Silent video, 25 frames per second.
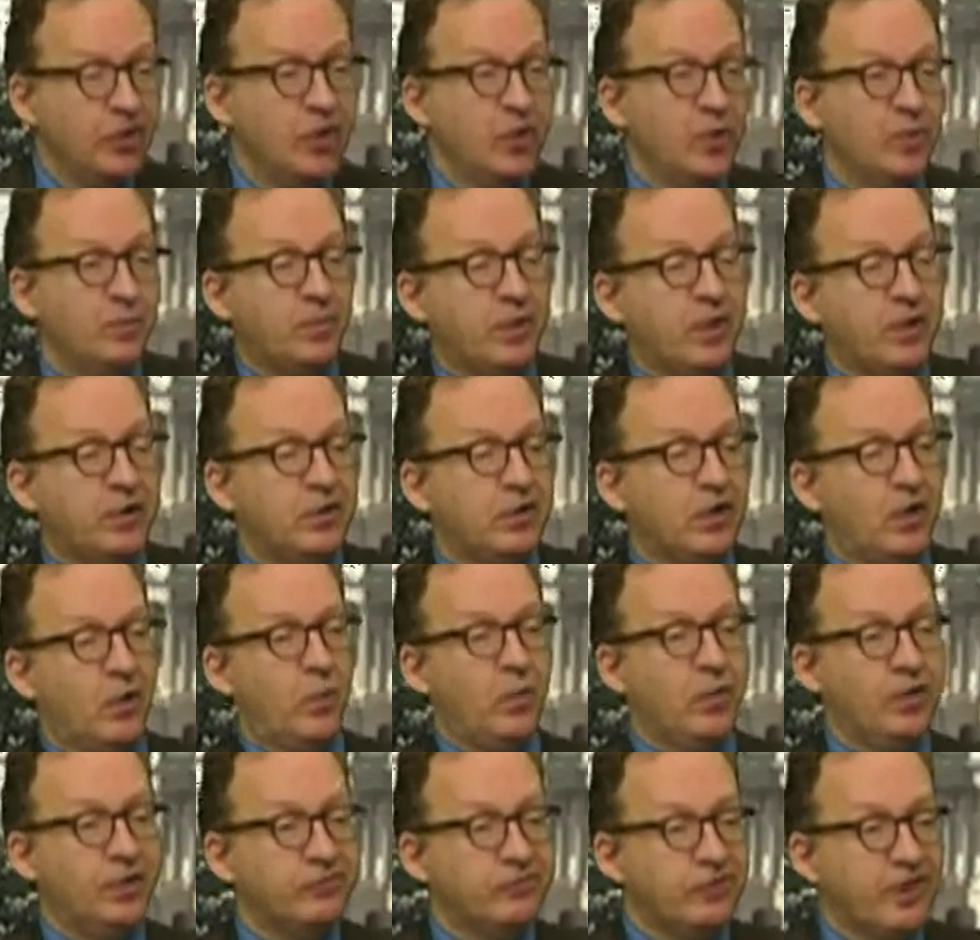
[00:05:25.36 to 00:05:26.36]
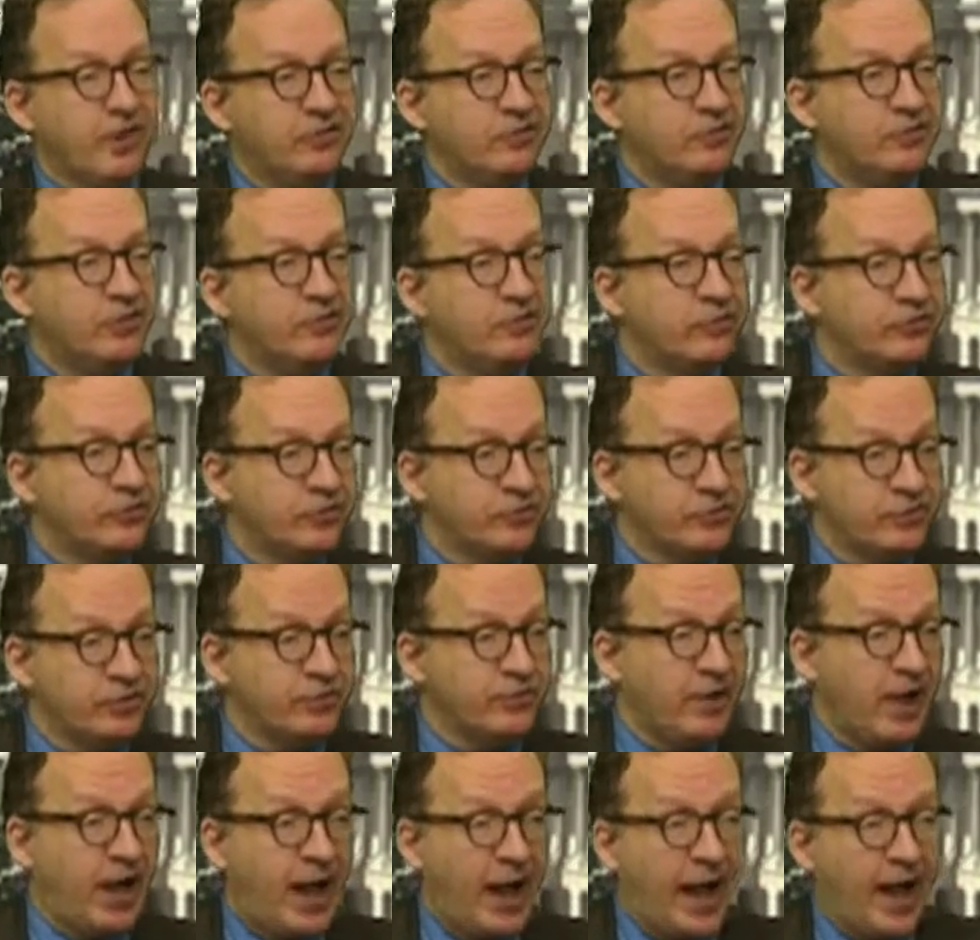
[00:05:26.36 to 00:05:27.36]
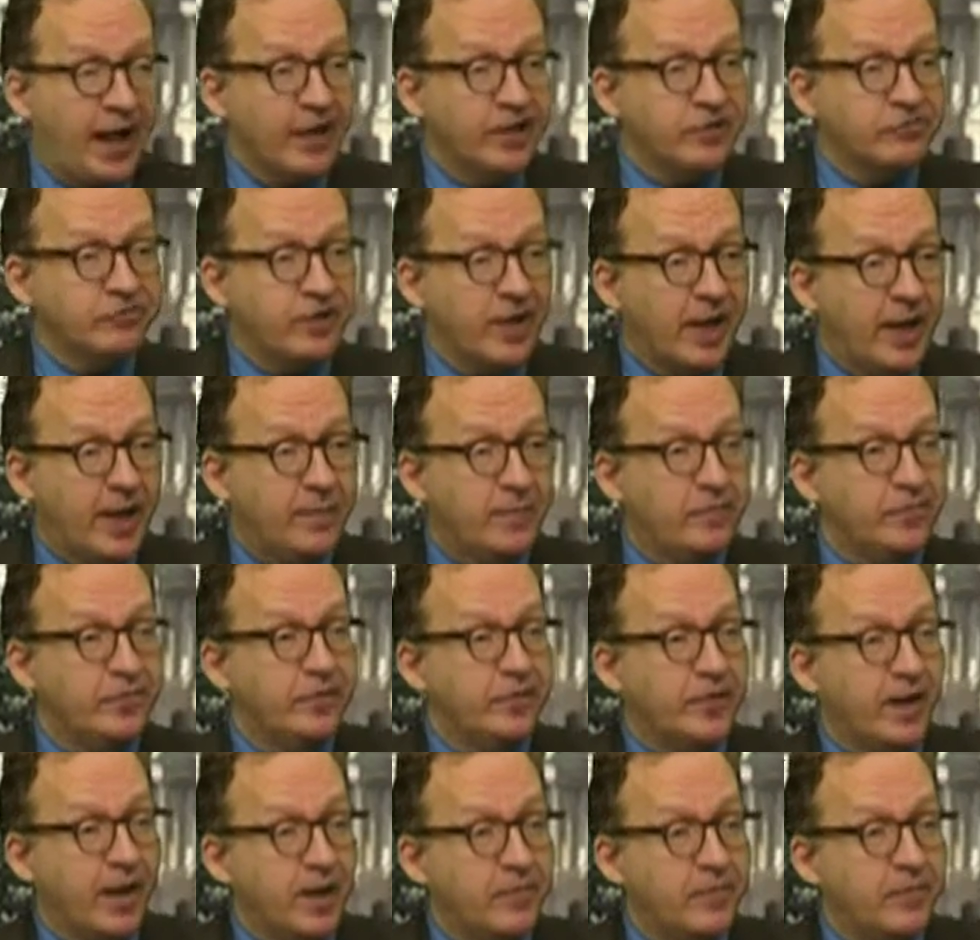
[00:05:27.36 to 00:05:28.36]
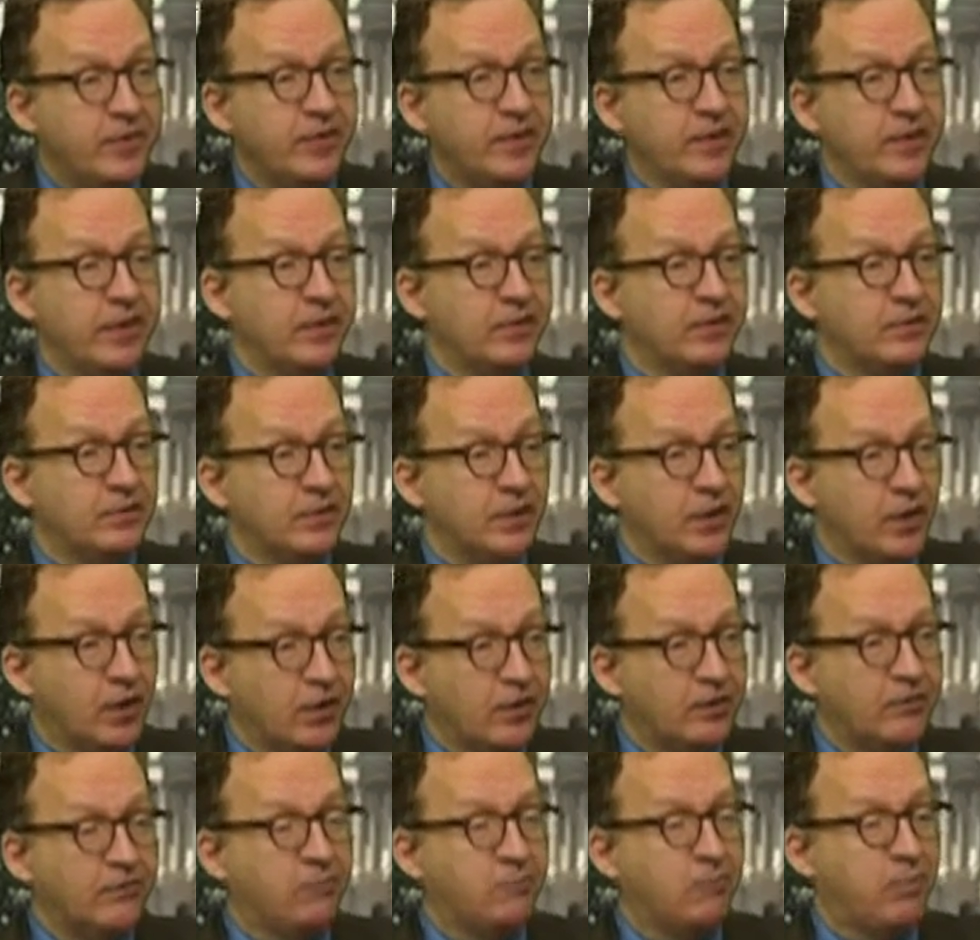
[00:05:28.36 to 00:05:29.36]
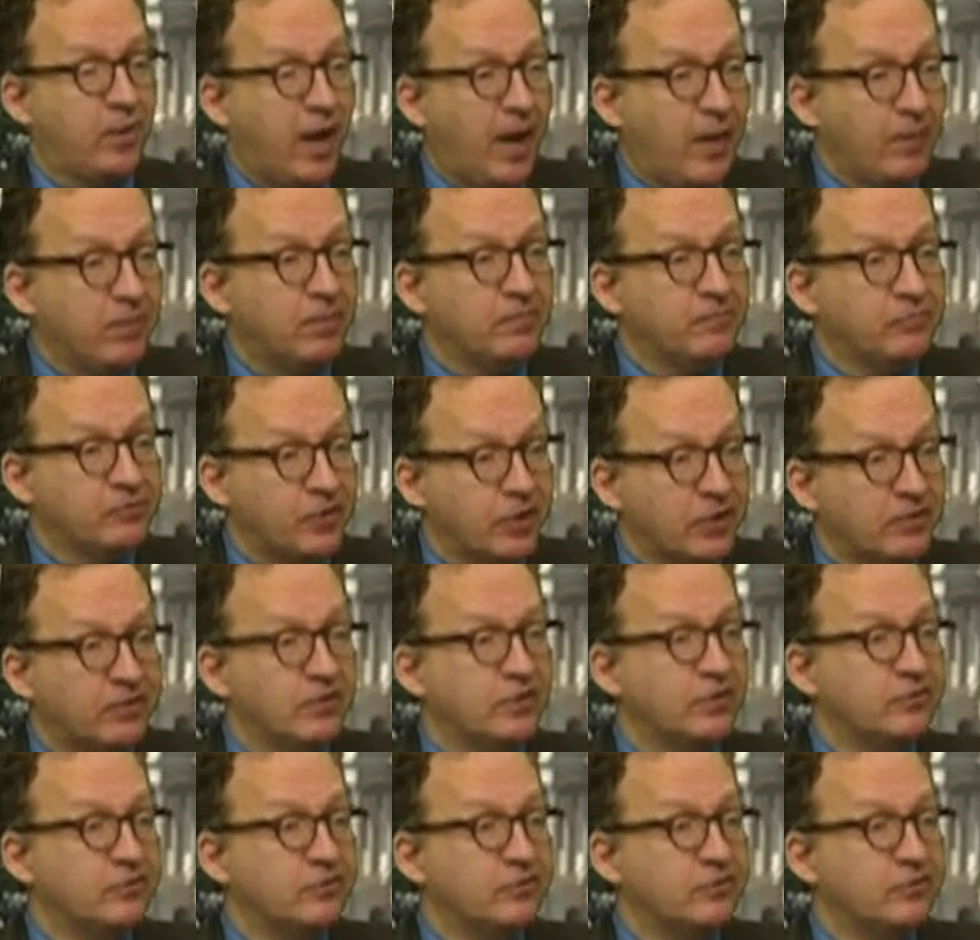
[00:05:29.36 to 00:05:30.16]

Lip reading: but a realization that there's a sort of a highest common denominator of problem solving.